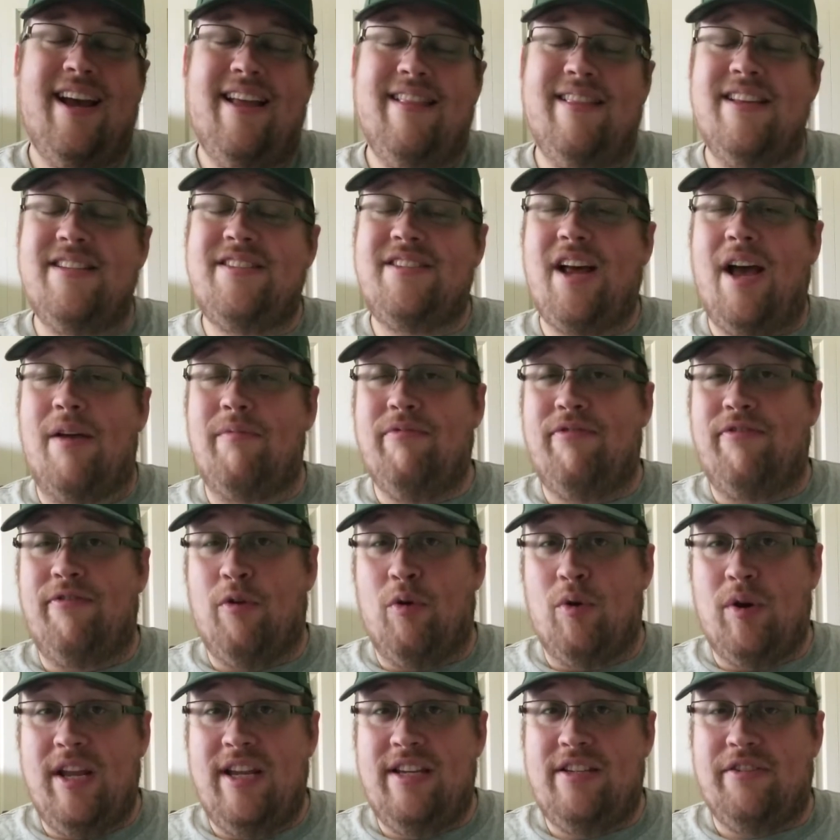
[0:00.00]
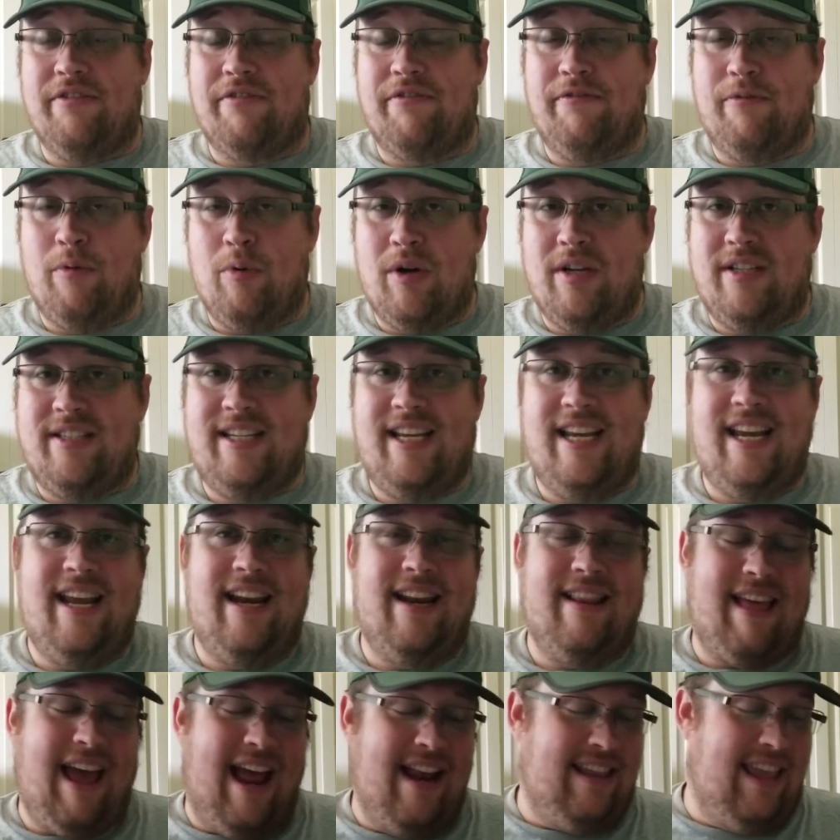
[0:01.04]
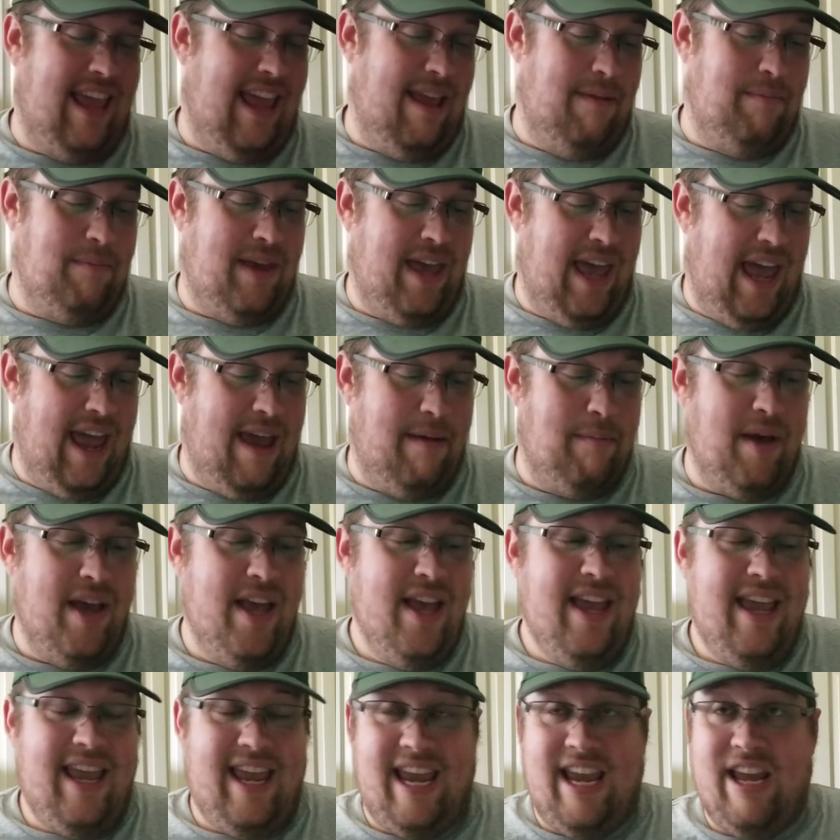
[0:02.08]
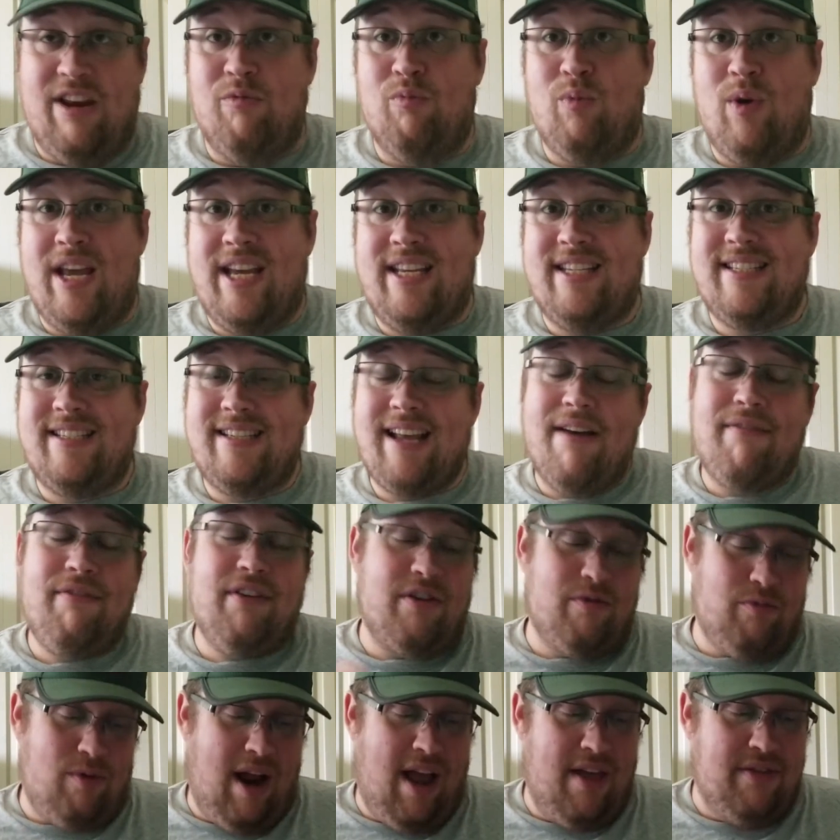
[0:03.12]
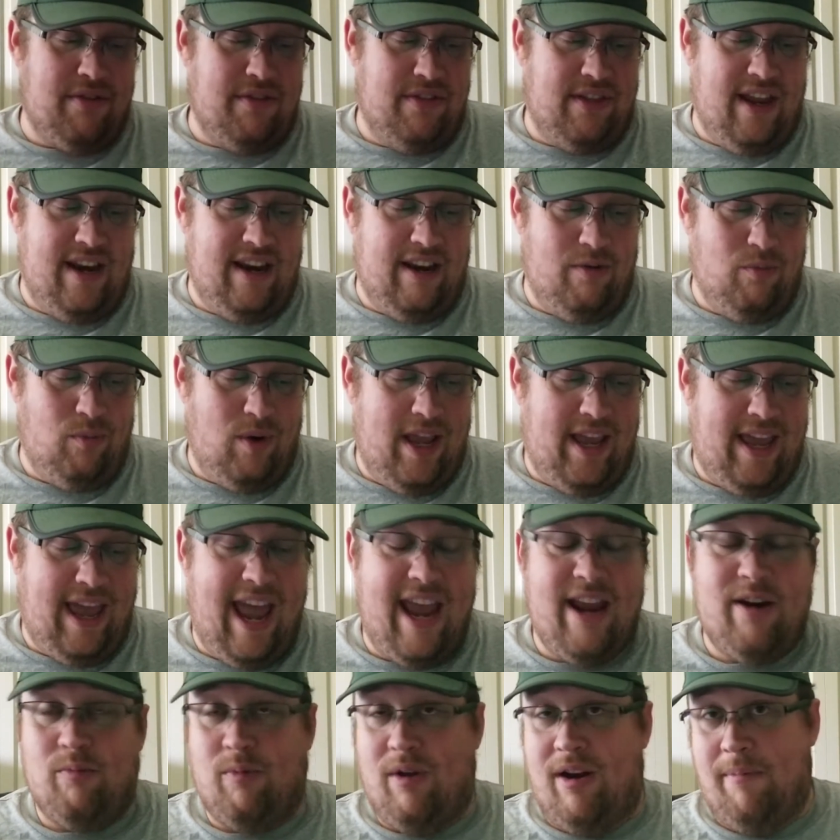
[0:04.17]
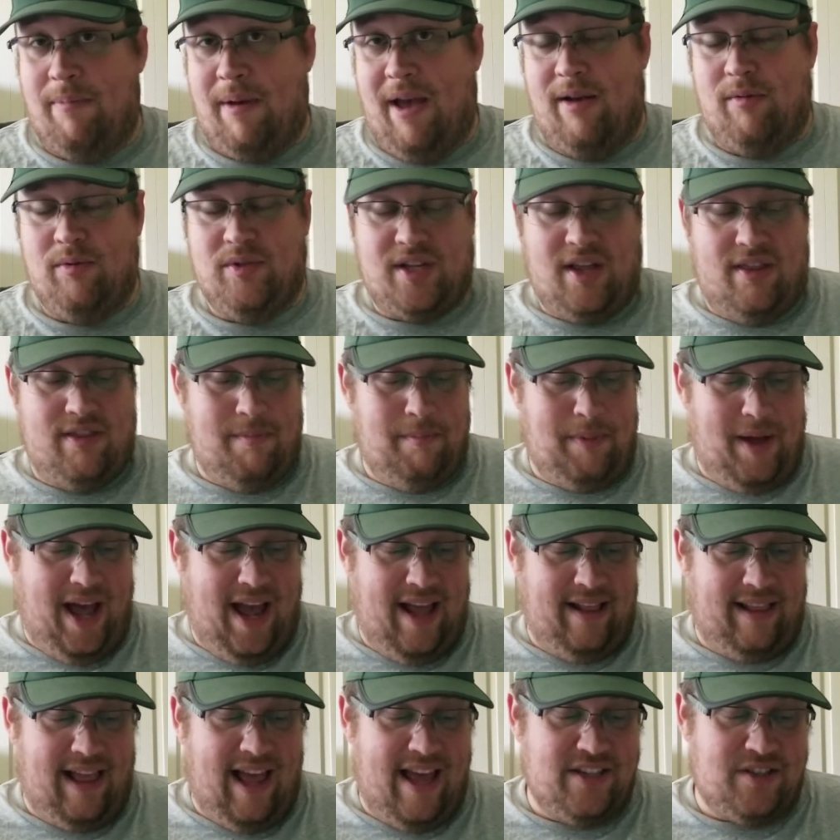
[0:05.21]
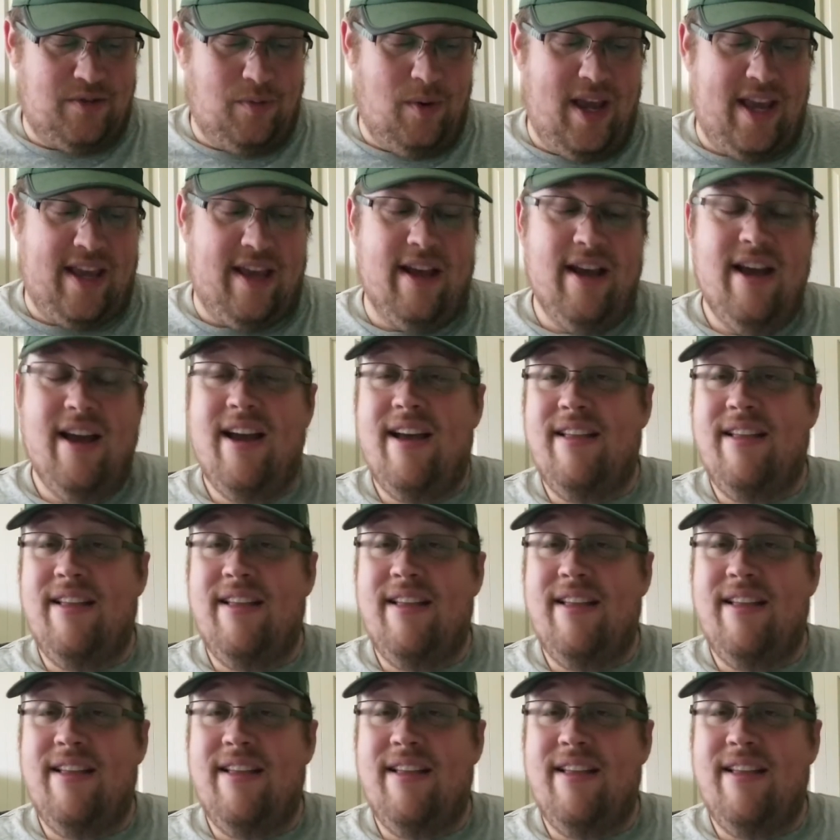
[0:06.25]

This time 40-14, that game came in week 7 rather than in week 8. Winnipeg was on the bye last week.